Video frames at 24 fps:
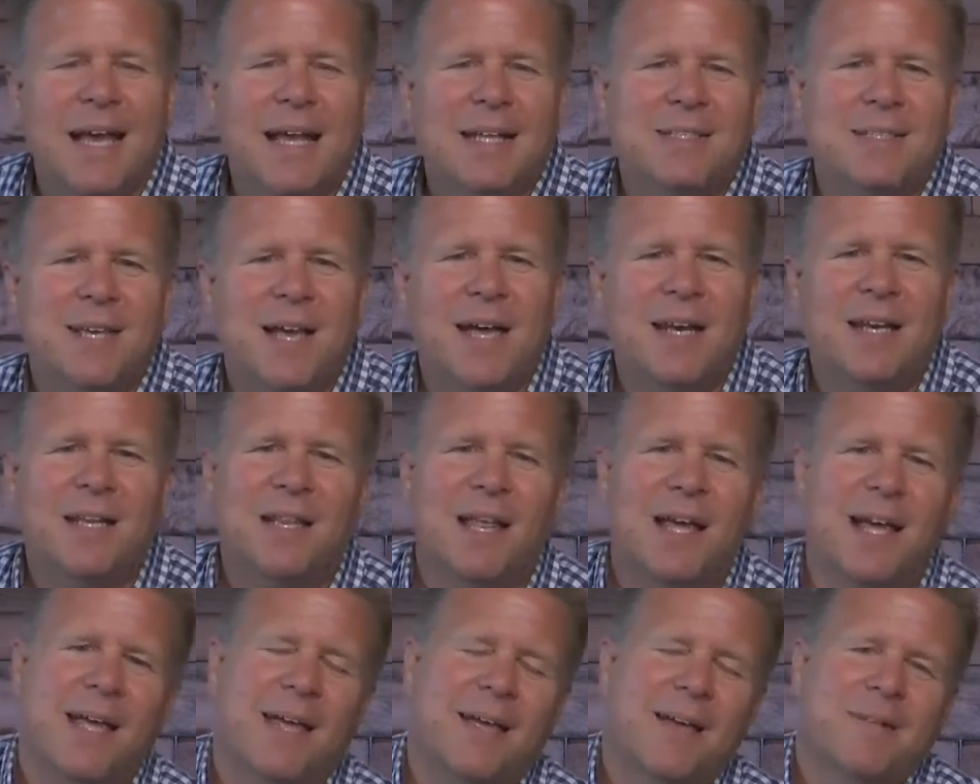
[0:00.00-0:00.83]
It's kind of
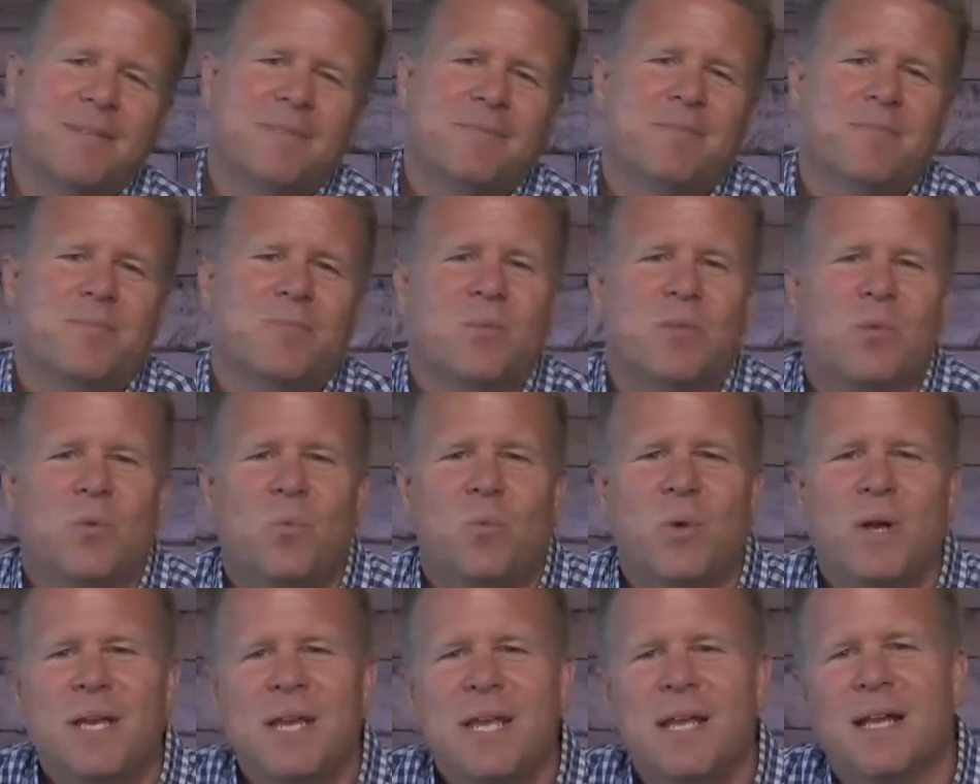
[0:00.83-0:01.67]
like
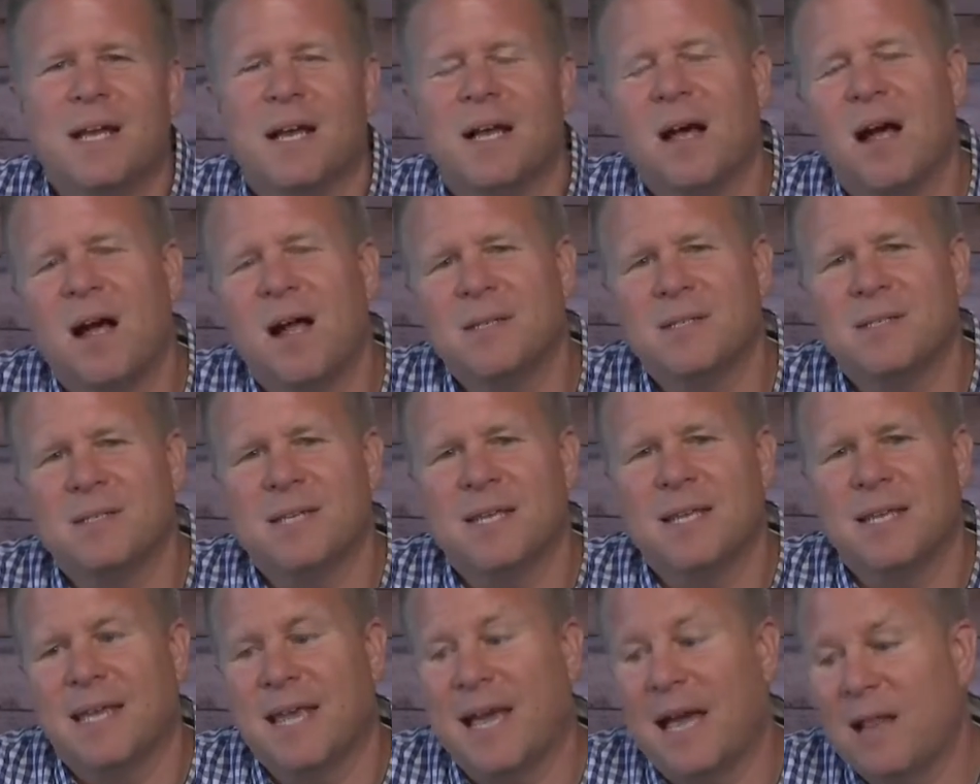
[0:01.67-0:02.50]
we need a
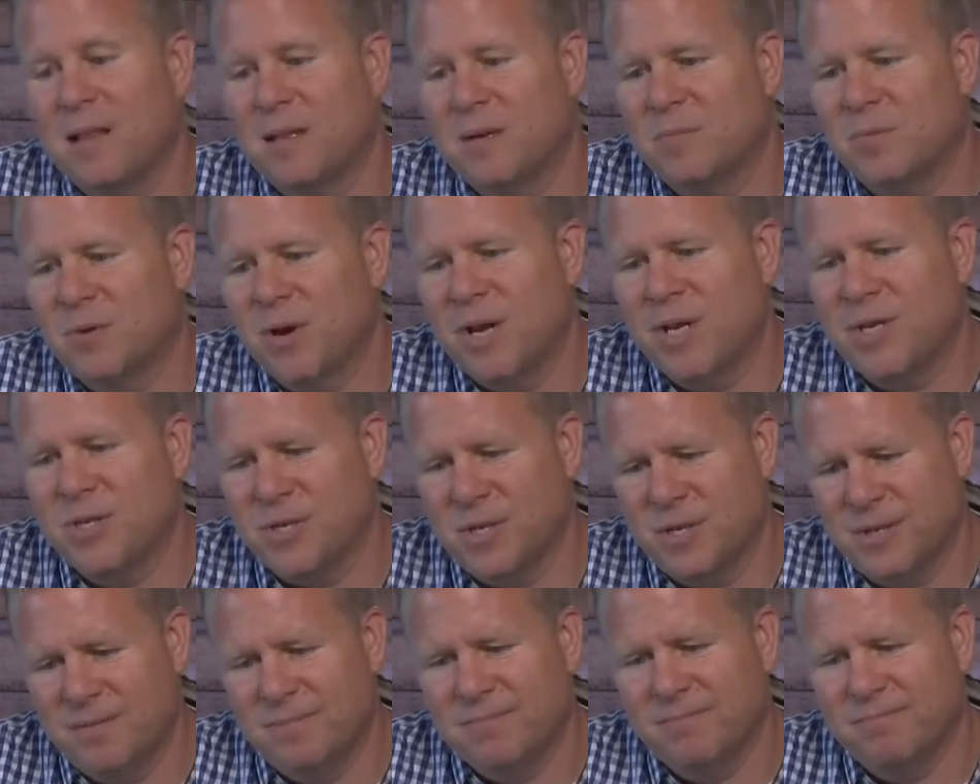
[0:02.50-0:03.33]
constant
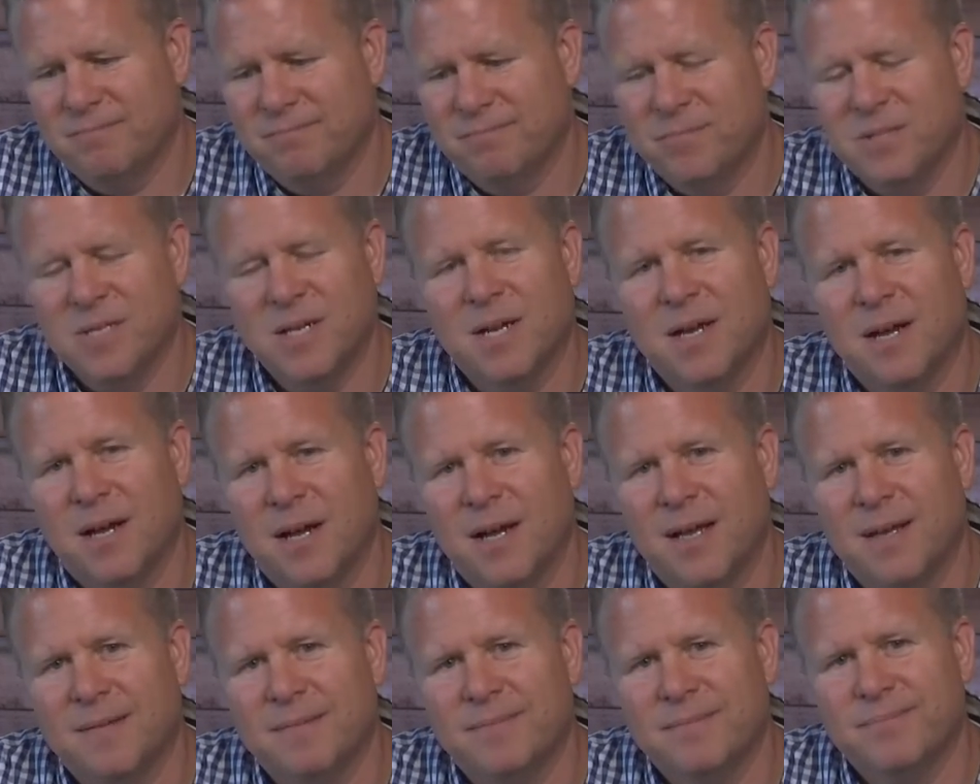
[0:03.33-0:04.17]
calibration to God.